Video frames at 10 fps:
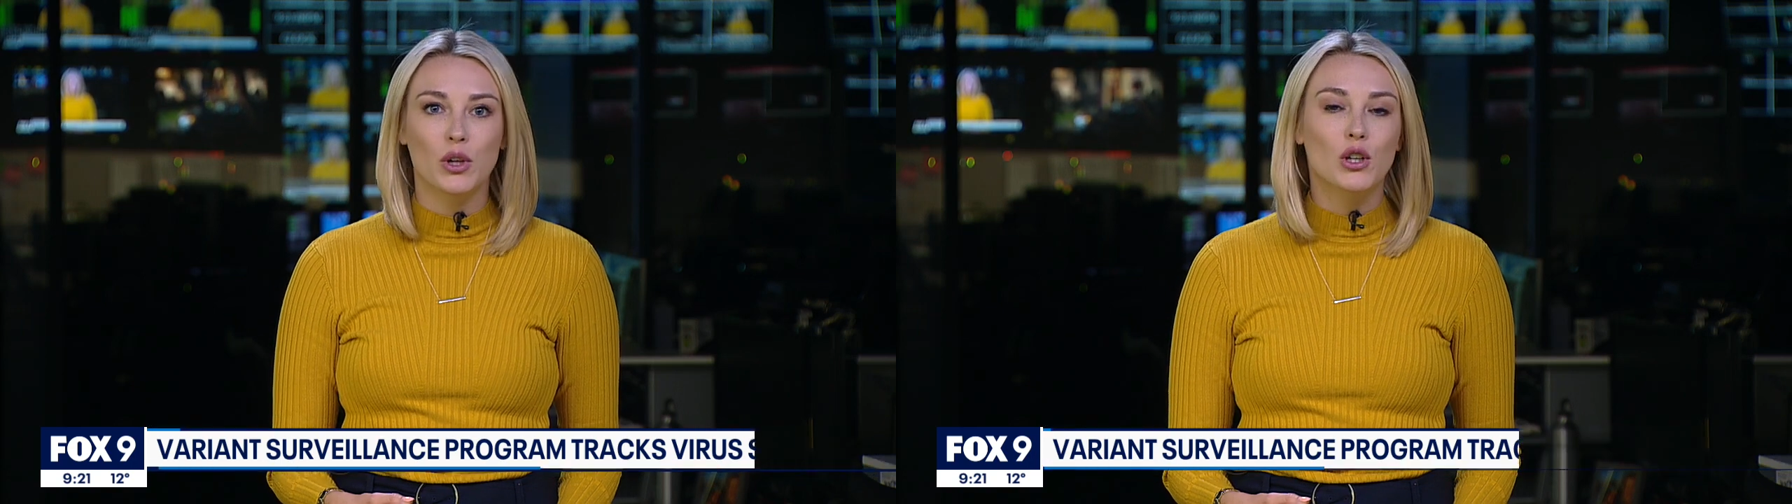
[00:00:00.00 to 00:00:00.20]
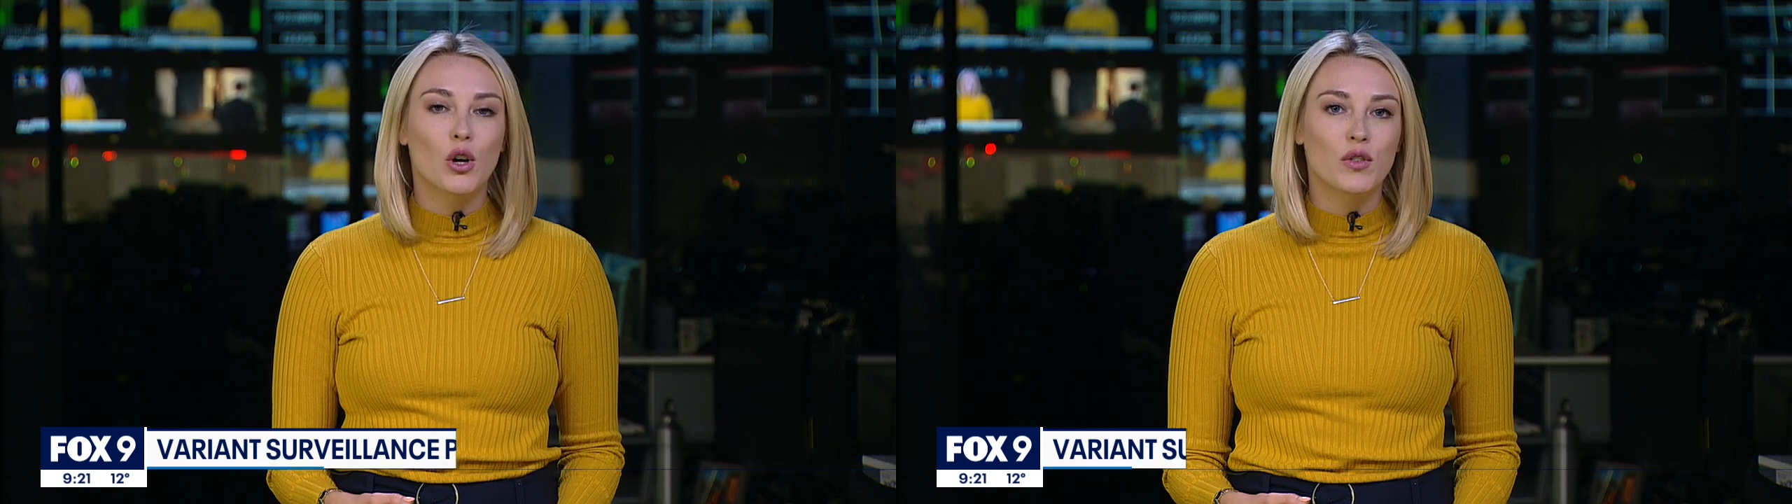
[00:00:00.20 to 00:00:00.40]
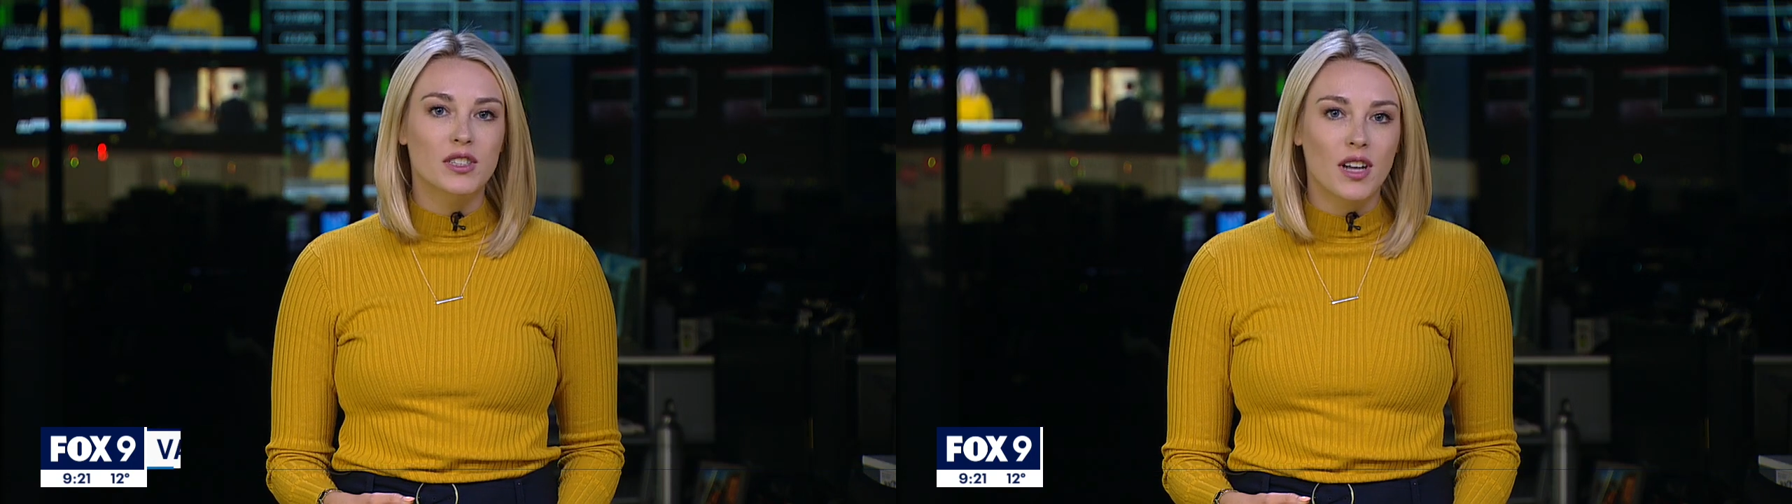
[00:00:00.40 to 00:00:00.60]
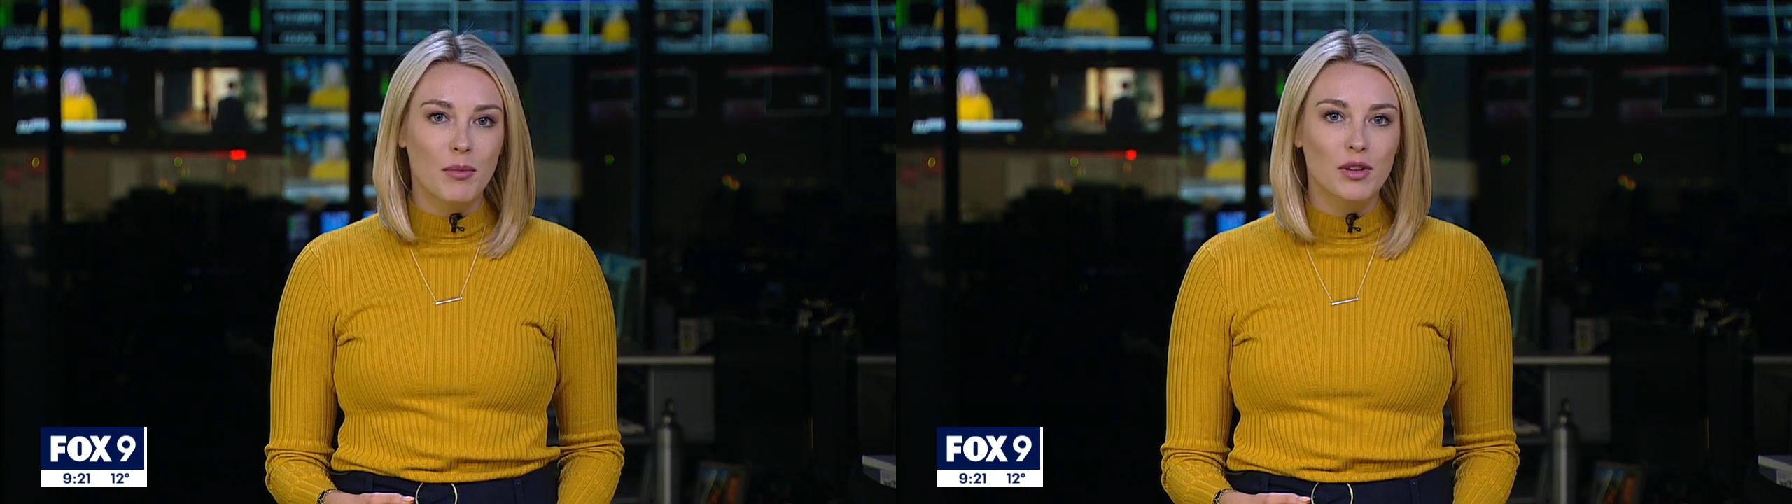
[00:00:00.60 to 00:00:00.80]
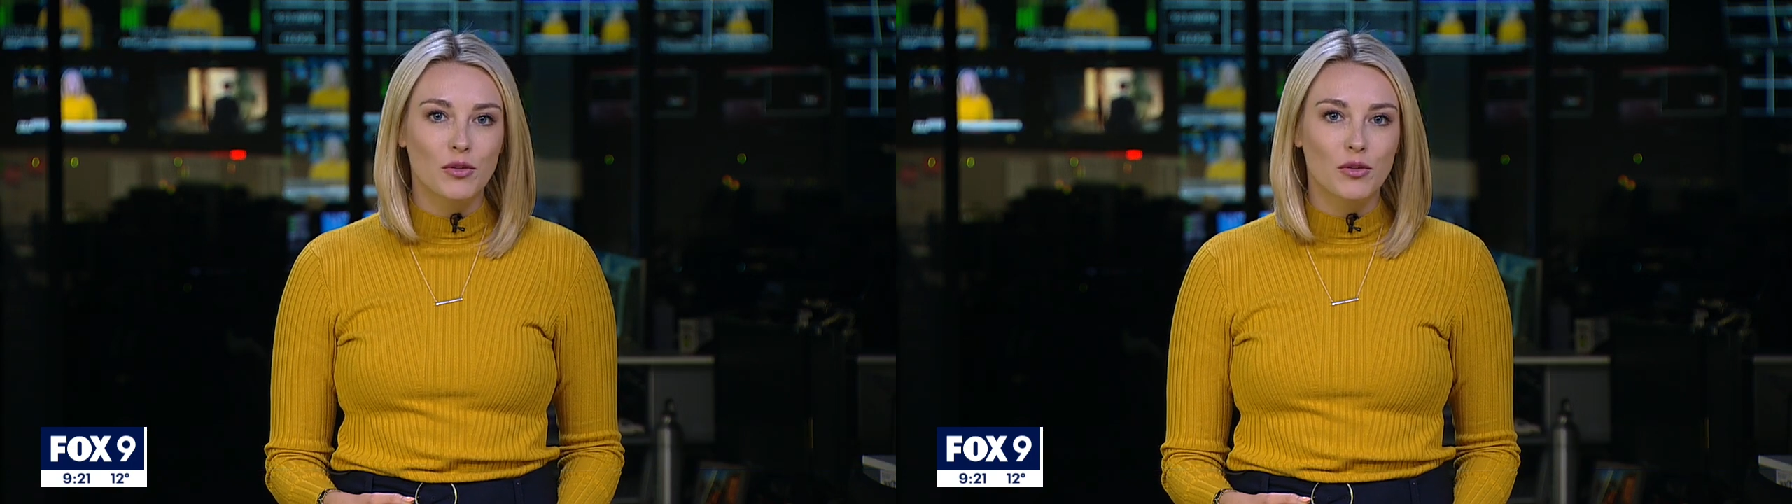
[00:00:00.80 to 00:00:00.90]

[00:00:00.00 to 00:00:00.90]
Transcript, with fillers: where COVID's coming